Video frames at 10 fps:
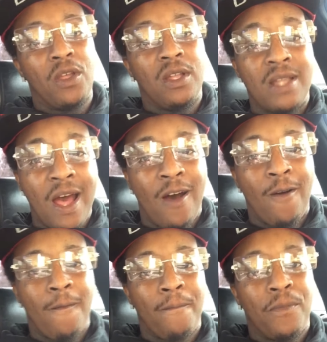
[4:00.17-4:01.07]
Now,
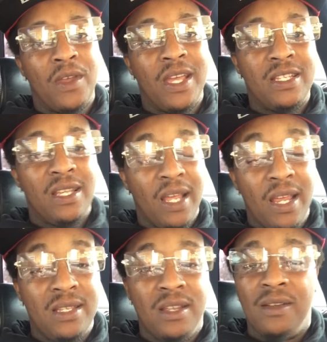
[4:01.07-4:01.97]
it's
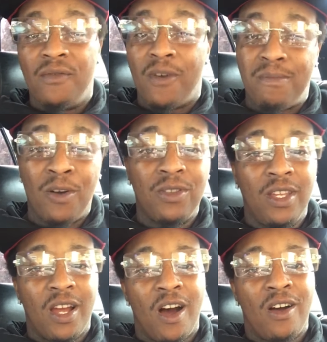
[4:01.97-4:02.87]
easy for both of
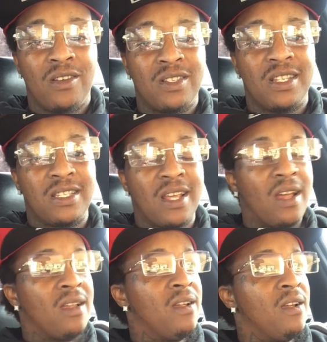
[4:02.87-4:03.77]
y'all to
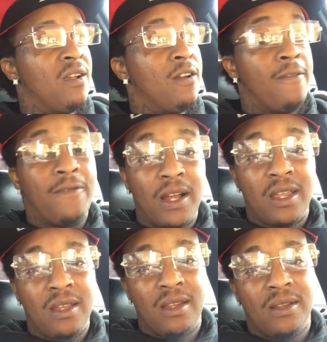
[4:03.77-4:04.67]
say, fuck
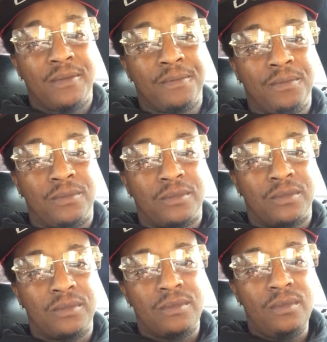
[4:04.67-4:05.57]
it.
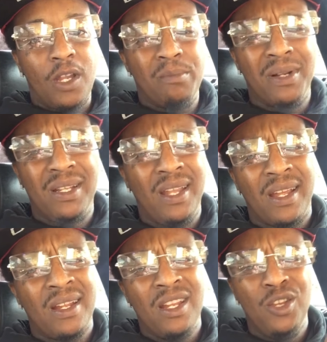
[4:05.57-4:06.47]
But
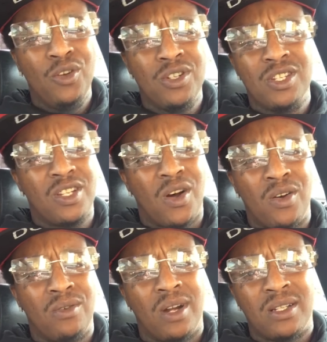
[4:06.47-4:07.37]
then you'll just
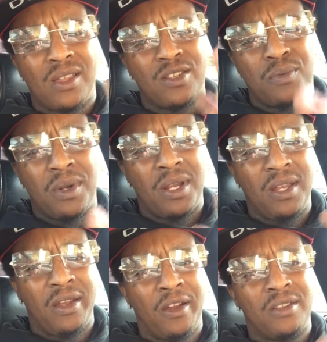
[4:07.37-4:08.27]
go another 20
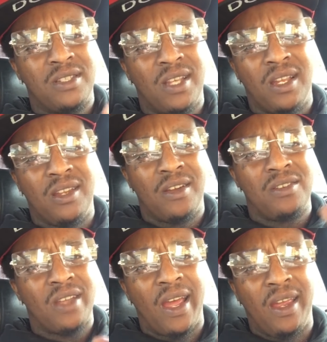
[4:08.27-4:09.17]
years, 10
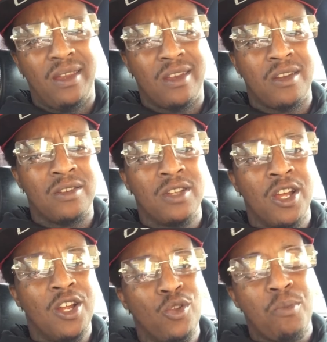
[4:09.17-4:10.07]
years, 8 years,
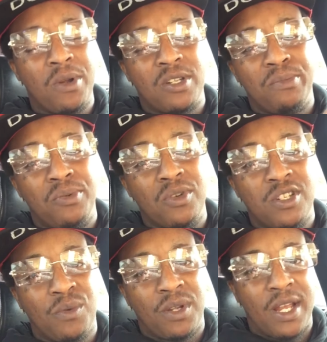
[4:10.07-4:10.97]
do a bunch of
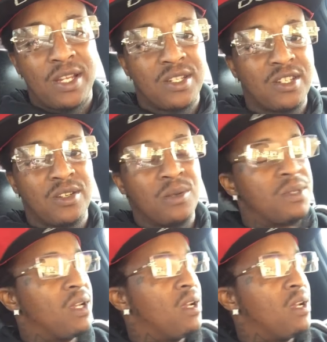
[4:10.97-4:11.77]
bullshit relationships,